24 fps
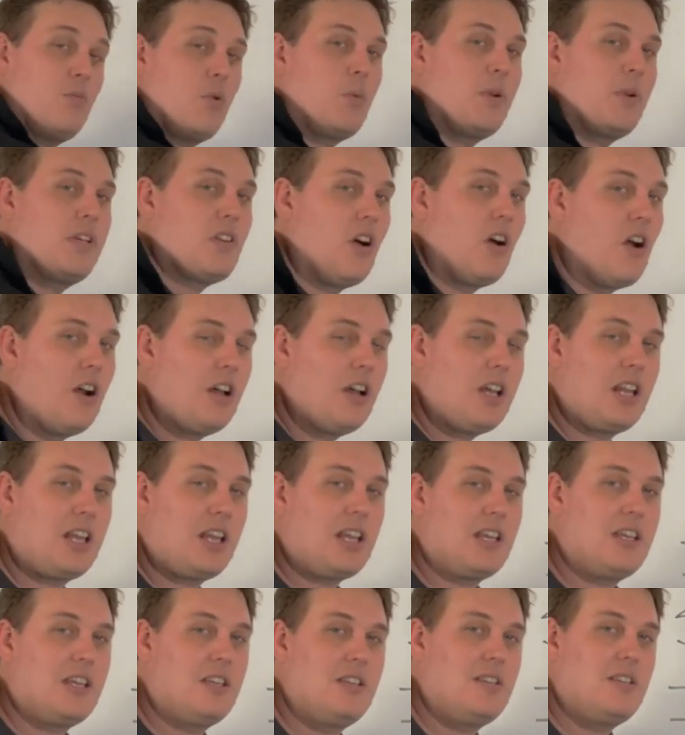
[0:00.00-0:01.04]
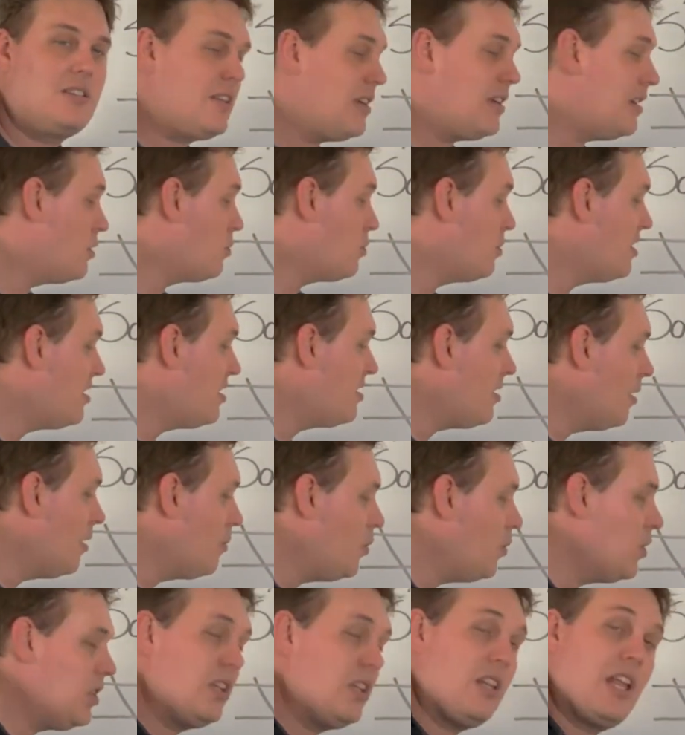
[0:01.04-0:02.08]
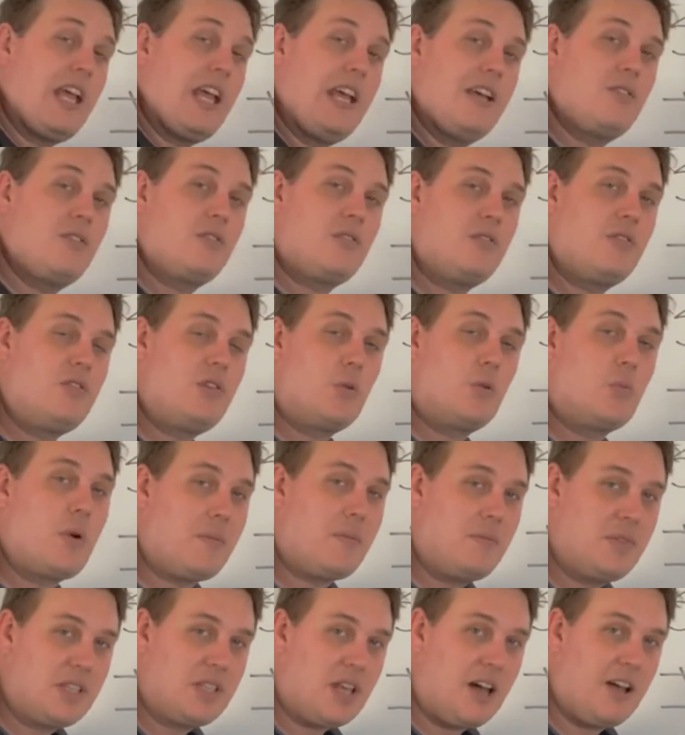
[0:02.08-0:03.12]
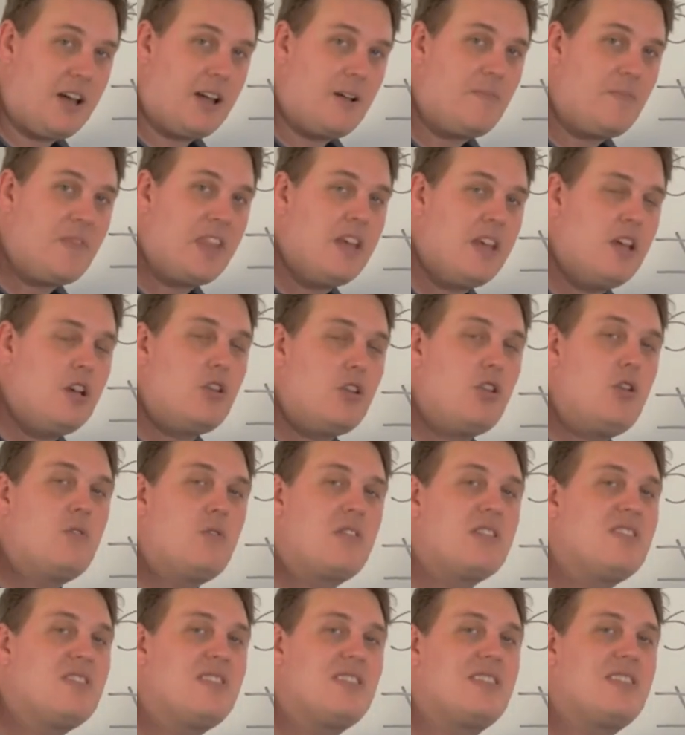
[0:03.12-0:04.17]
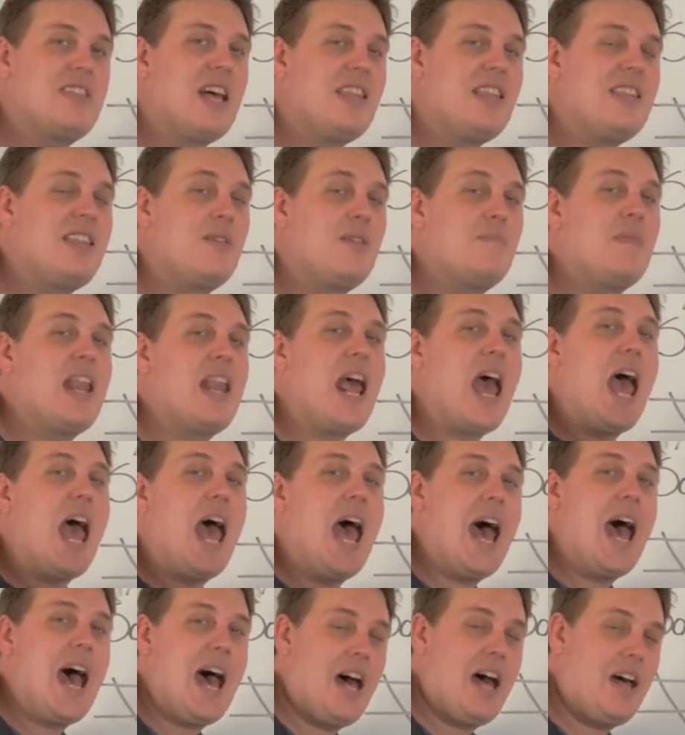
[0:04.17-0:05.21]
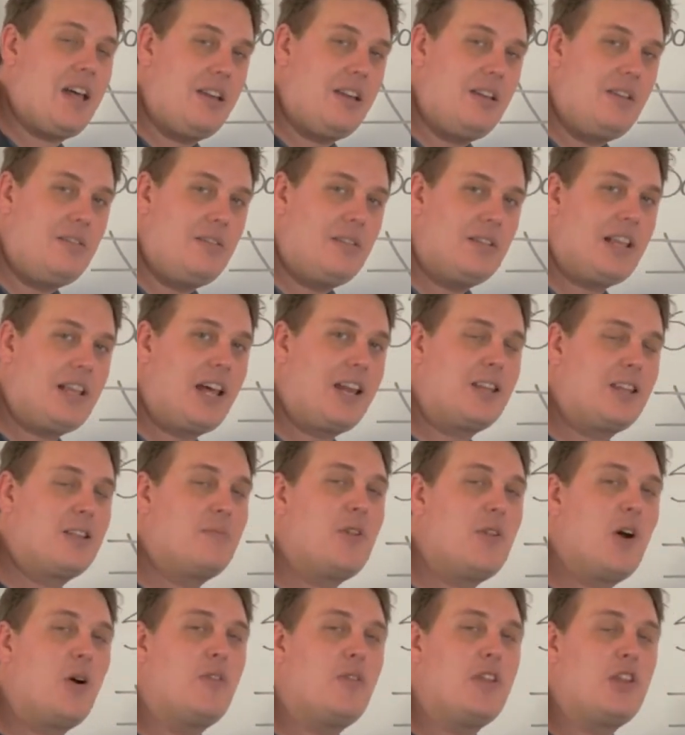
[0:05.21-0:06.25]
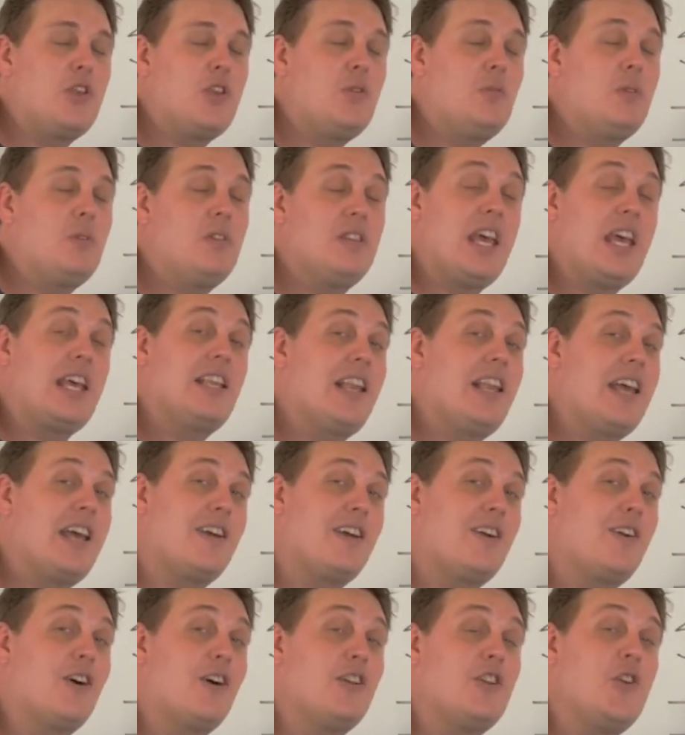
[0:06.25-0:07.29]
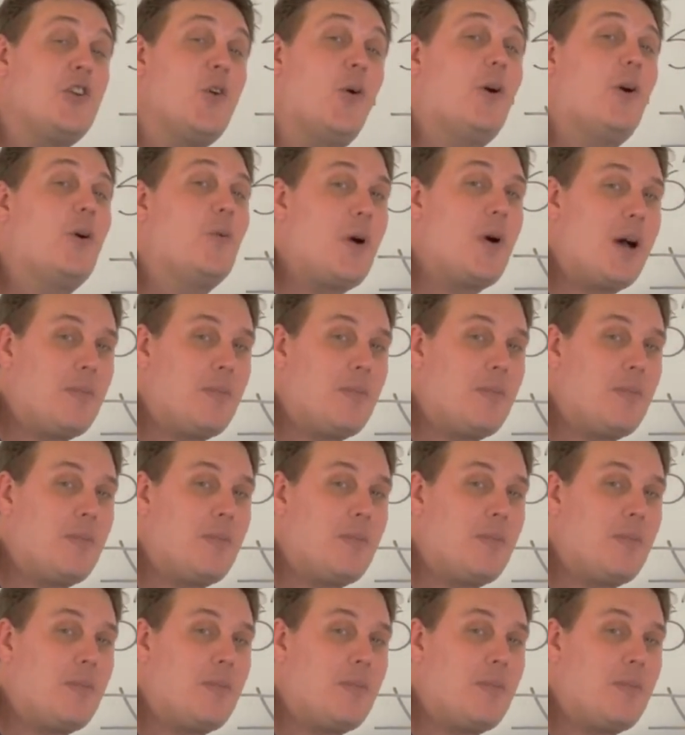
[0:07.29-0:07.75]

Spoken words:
what retargeting is when someone lands on your website, you can send them an ad letting them know that they landed on your